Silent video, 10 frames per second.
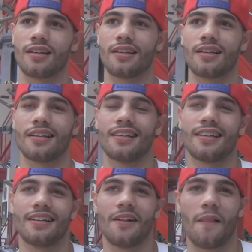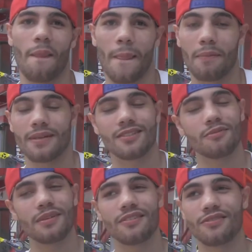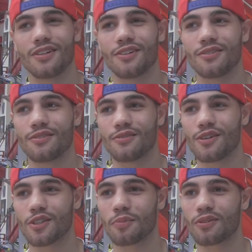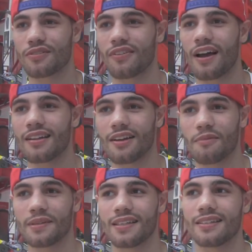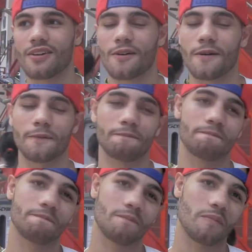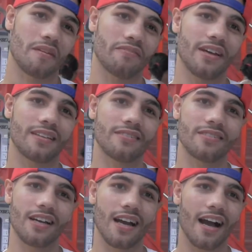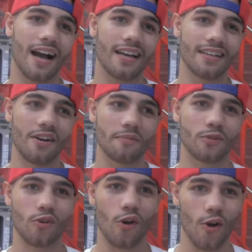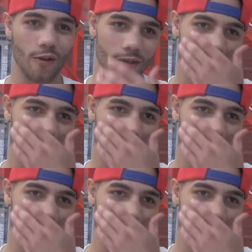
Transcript: I mean, it's going to be a real explosive fight. I mean, Victor, young guy, strong,